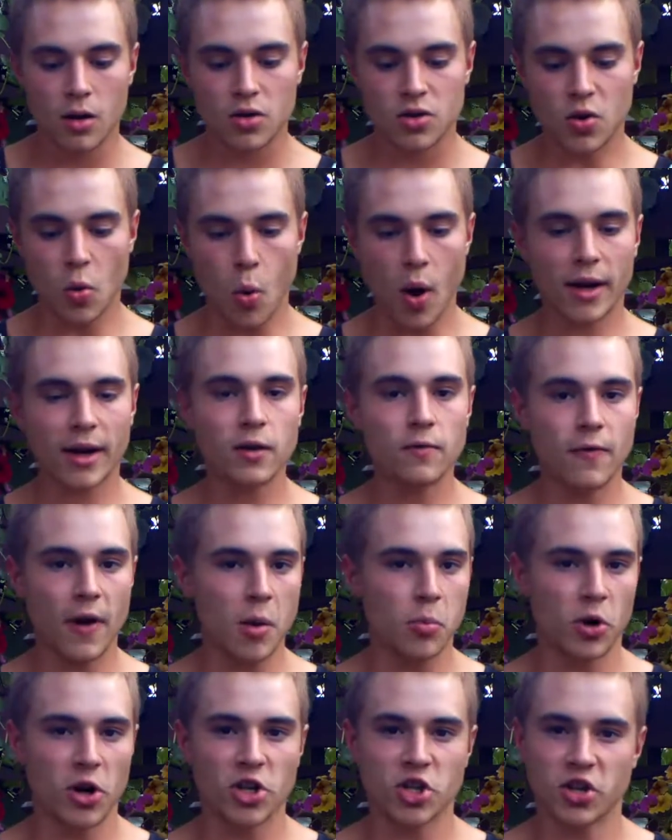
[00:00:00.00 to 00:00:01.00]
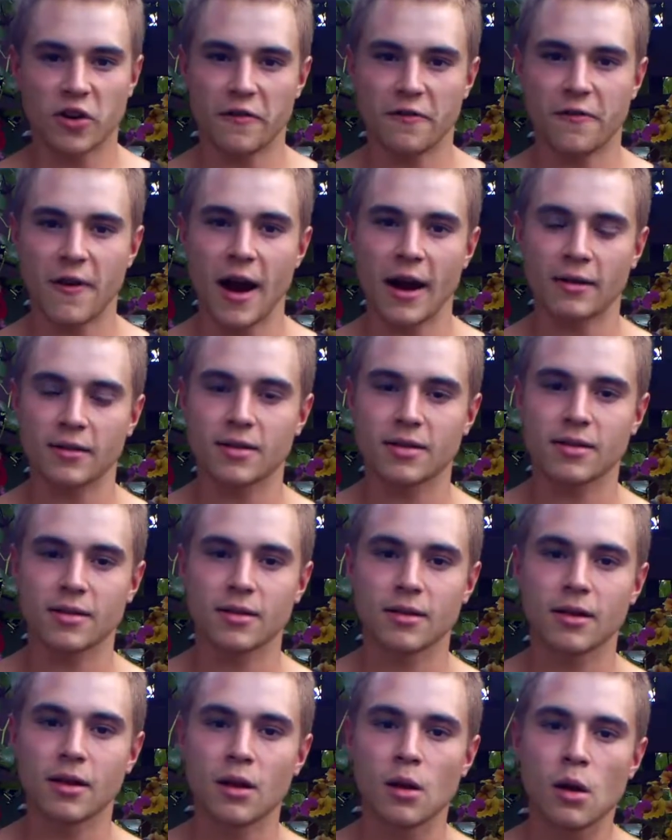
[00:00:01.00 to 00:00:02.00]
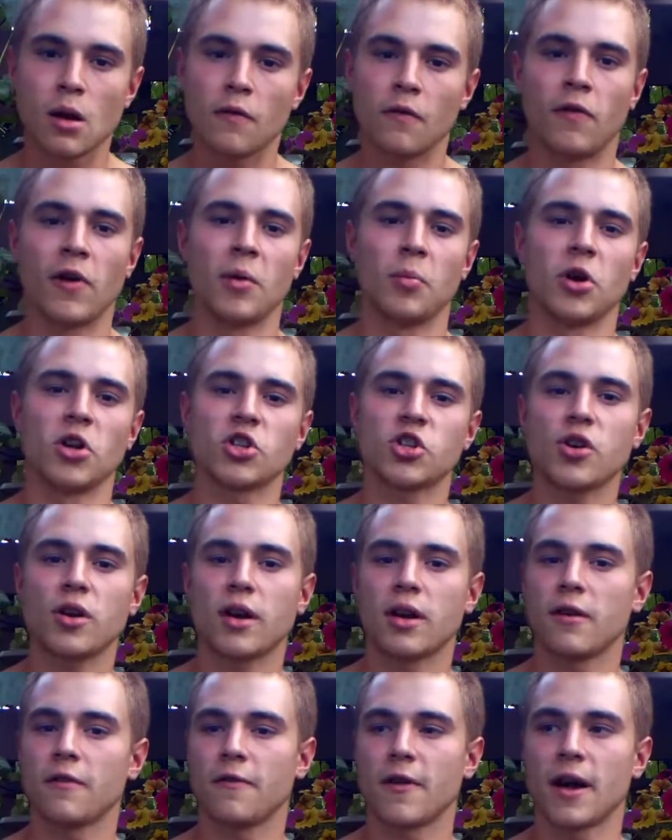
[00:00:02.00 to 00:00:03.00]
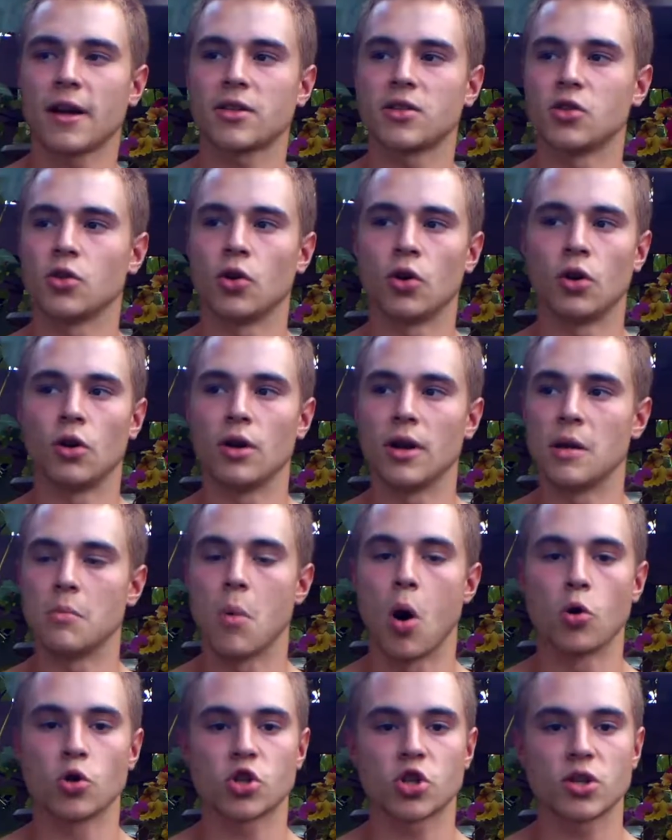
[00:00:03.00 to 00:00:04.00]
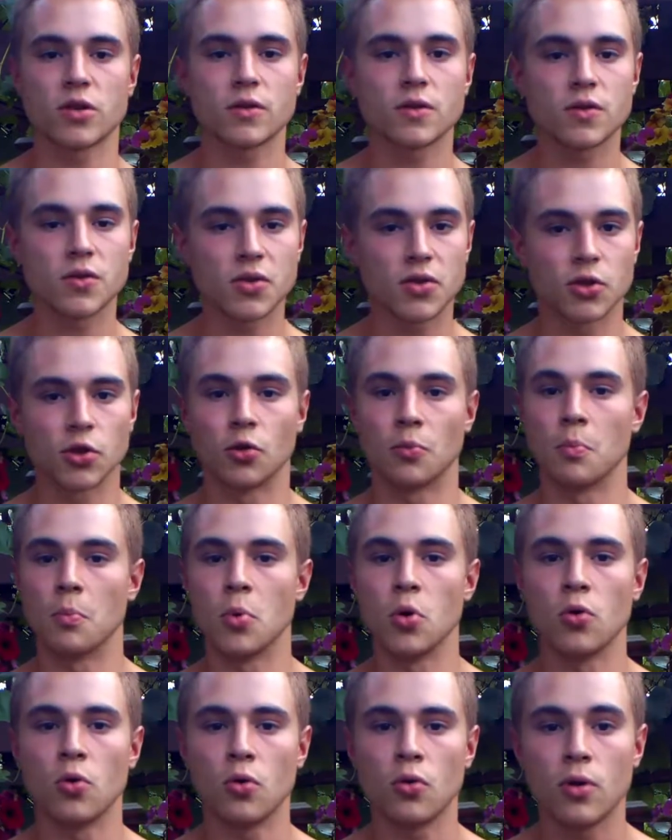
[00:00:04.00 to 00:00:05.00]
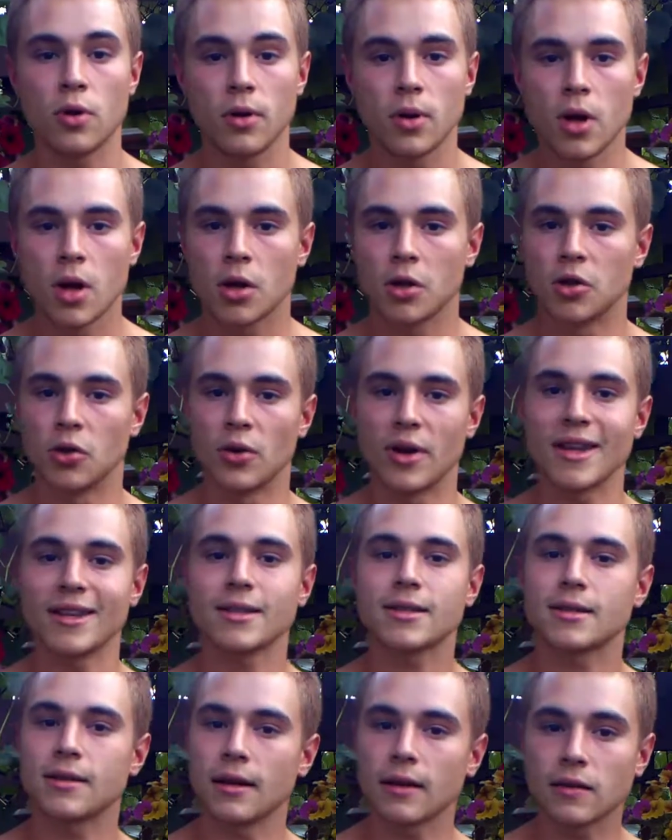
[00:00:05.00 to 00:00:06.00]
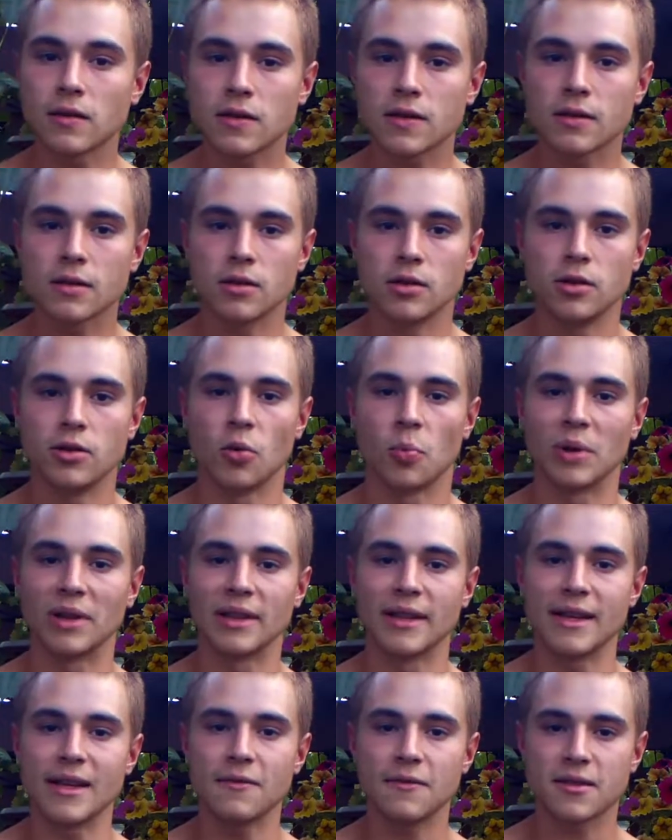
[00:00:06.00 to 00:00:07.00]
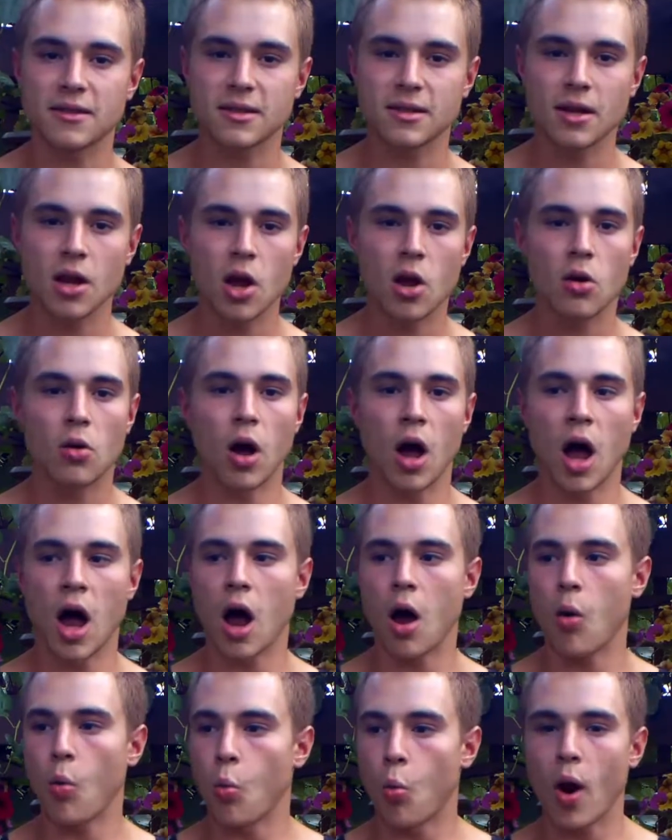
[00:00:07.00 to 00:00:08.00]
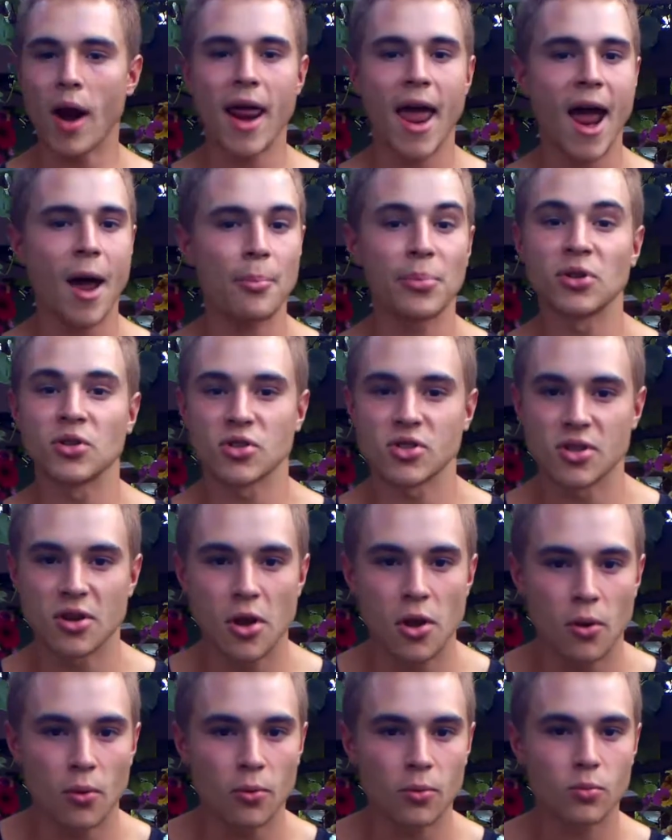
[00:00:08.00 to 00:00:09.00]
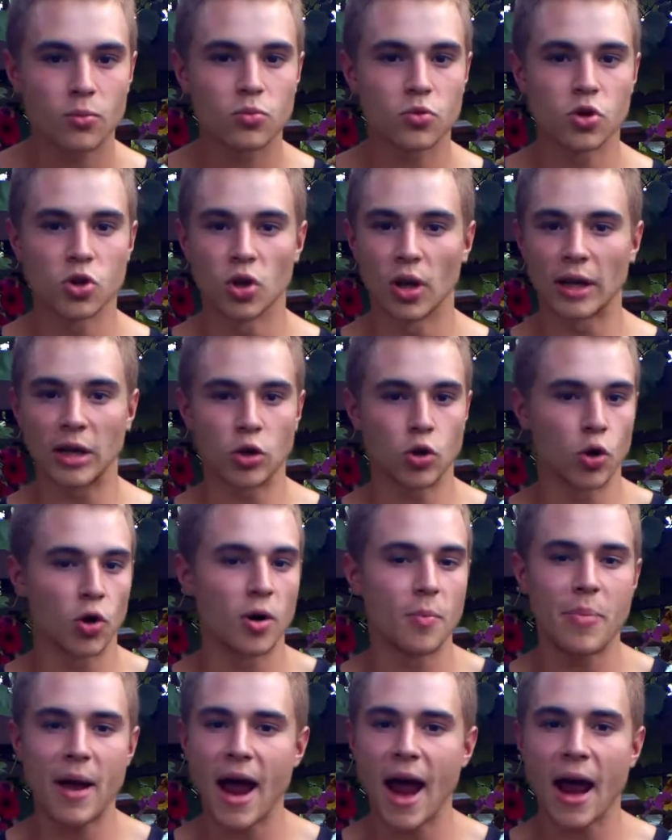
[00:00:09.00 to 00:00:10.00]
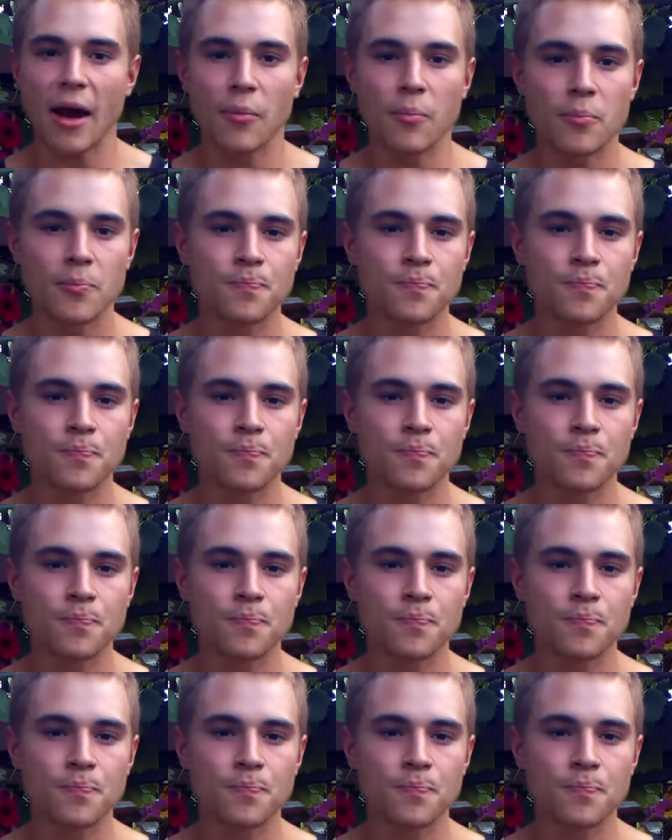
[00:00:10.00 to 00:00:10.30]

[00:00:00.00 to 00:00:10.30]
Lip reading: So what can vibration affect? Vibration can affect your emotions, your mood, your instincts, your beliefs, what happens to you, like good or bad.